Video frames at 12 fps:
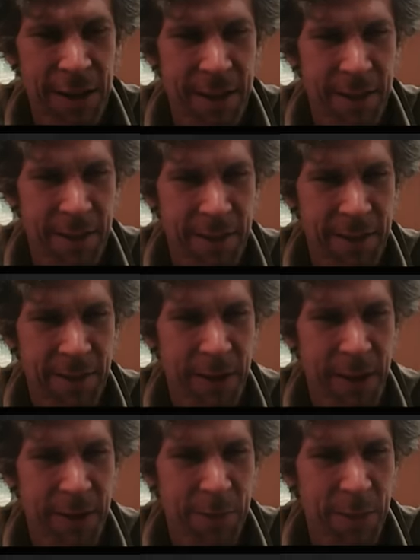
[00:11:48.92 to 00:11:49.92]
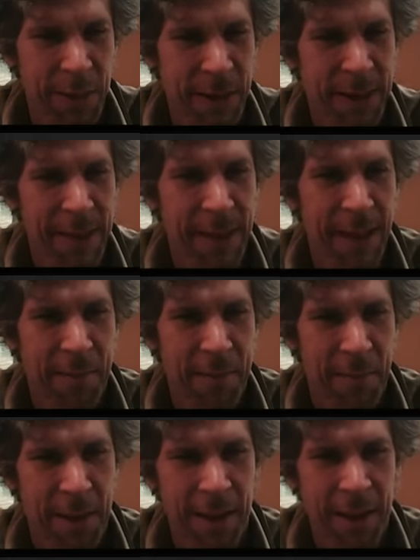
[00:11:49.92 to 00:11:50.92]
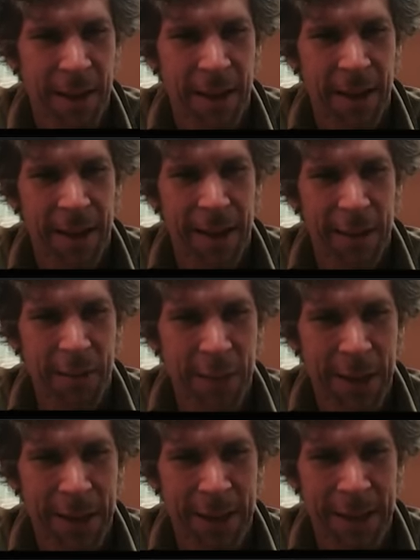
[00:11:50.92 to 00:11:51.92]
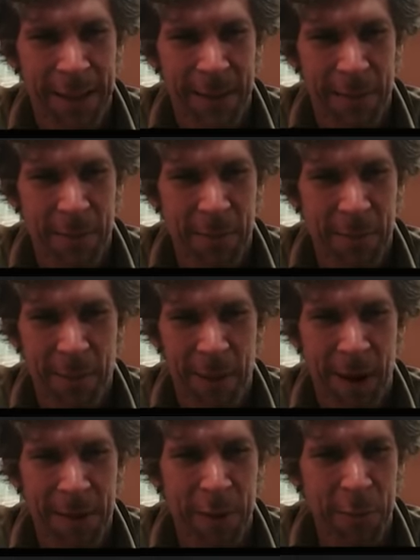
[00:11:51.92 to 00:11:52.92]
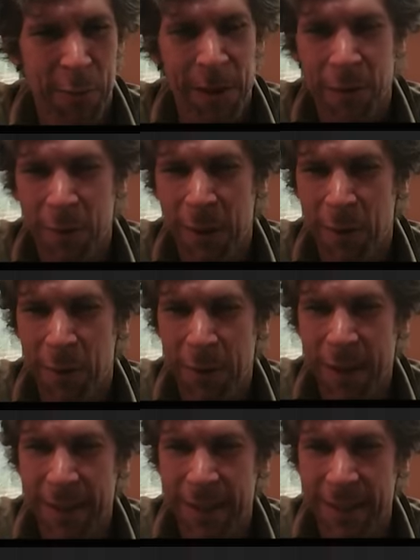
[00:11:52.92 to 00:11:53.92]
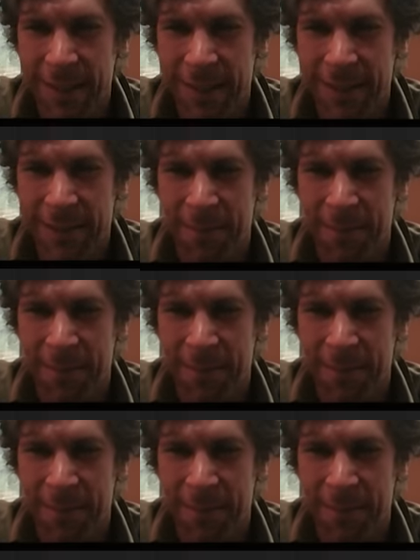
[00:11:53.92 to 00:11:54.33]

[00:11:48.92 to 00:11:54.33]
the the firing plan. Yeah, but um, on the prefrontal winds,